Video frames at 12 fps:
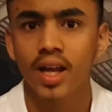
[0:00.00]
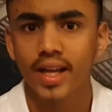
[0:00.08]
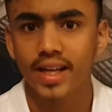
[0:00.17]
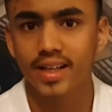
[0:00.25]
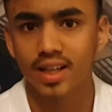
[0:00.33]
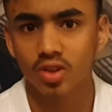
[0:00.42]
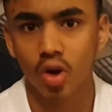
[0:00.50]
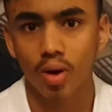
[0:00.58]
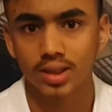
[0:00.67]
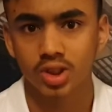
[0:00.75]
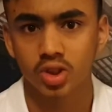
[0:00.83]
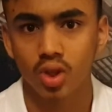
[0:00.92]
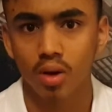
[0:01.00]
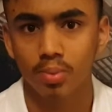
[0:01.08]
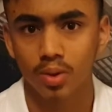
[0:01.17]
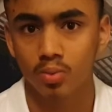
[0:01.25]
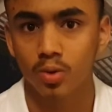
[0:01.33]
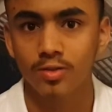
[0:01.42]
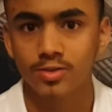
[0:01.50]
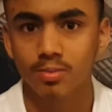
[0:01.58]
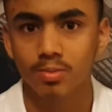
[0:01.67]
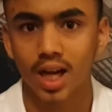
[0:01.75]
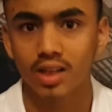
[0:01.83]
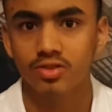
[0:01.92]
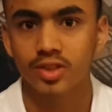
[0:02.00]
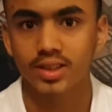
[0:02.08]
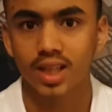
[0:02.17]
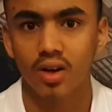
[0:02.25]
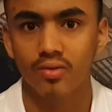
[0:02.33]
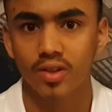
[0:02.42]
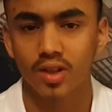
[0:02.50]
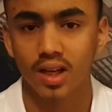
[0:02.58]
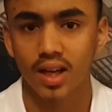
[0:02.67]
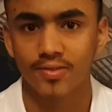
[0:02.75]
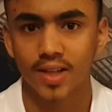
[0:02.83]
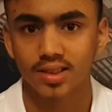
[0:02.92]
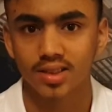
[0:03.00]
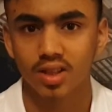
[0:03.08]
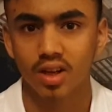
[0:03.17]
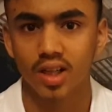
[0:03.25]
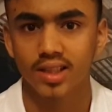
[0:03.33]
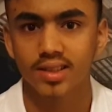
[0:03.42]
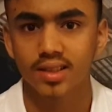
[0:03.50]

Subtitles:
He can go and stop Wolves from countering down the left-hand side.